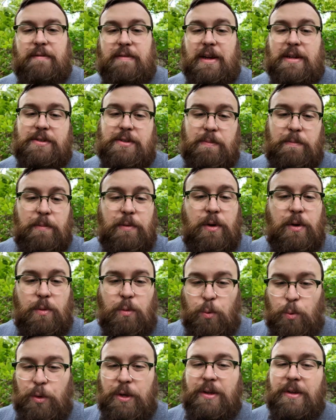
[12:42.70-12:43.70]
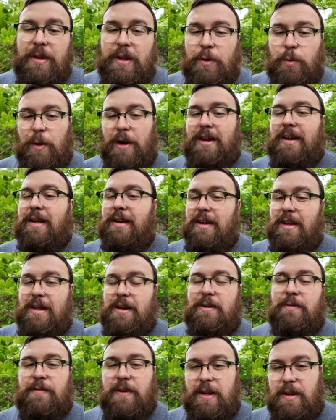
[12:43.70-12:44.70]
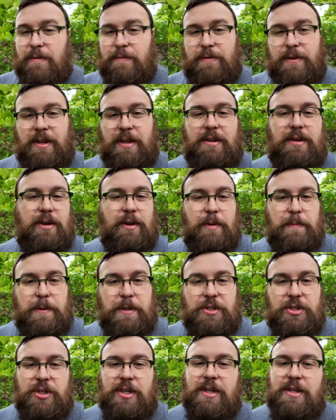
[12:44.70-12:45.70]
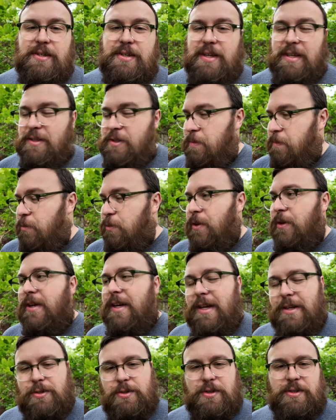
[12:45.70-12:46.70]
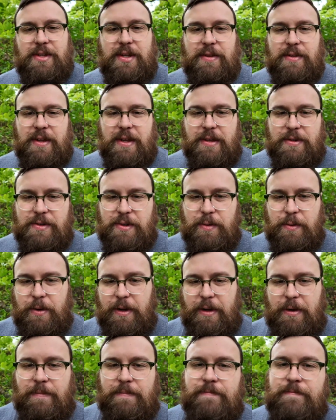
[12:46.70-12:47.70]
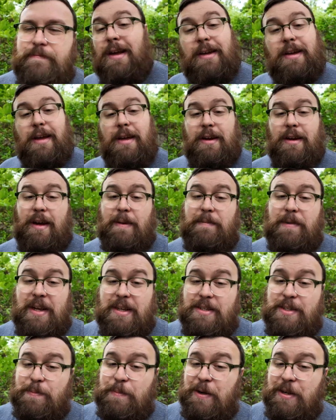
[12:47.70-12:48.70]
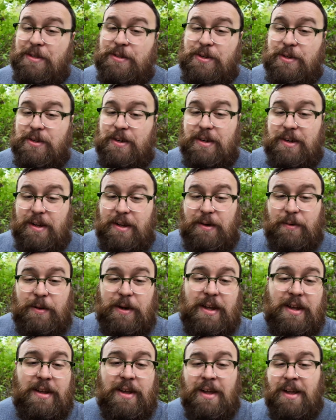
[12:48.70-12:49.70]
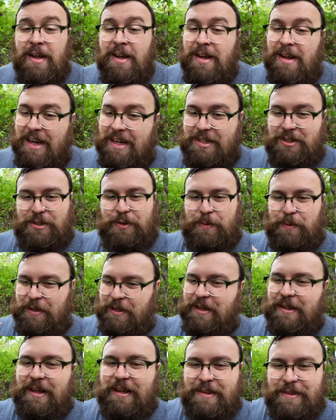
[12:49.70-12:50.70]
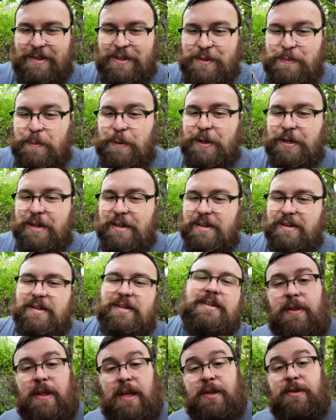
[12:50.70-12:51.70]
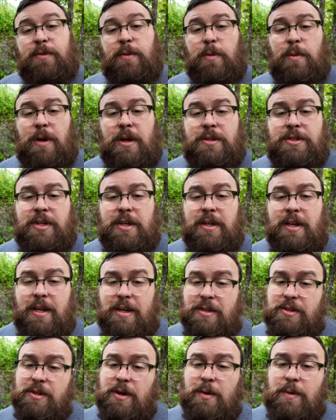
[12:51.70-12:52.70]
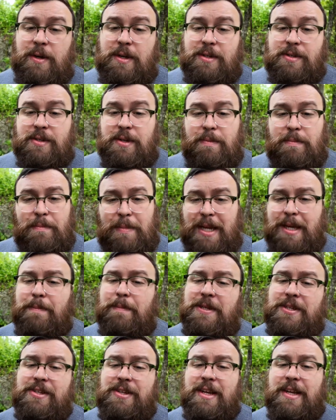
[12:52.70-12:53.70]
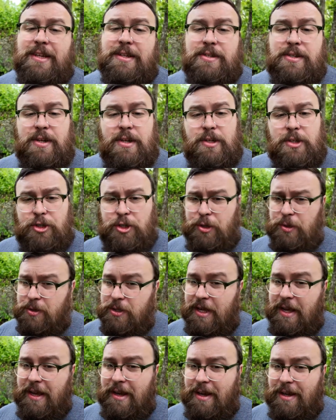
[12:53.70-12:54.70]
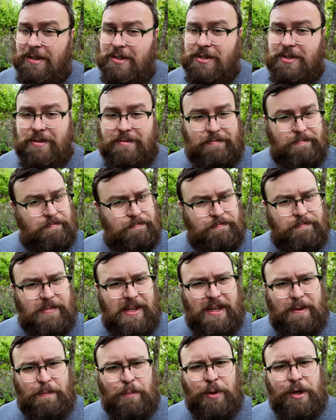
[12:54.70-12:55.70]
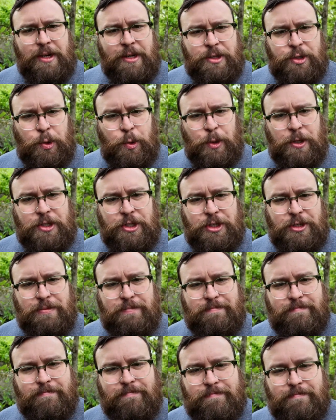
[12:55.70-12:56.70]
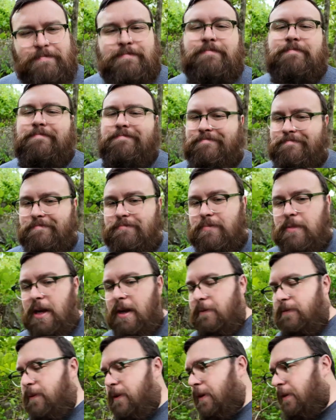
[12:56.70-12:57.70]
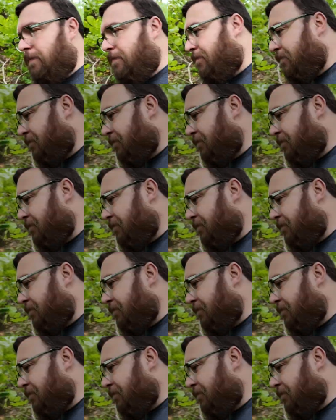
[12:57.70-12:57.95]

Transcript: They've got some really great and innovative TTRPGs and some really interesting things going on. Again, I'm not sponsored in any way. I just really like this book. Thanks for watching, and as always, make mistakes, choose chaos, and bring a torch. Have fun.